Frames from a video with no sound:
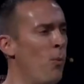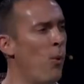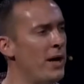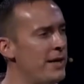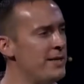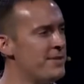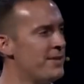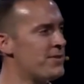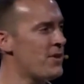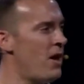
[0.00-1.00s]
what is this
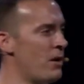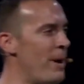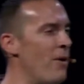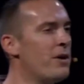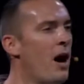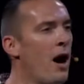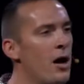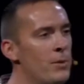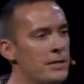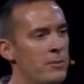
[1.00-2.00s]
song about?
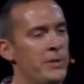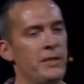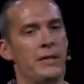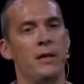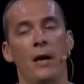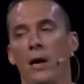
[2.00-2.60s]
Karma Chameleon.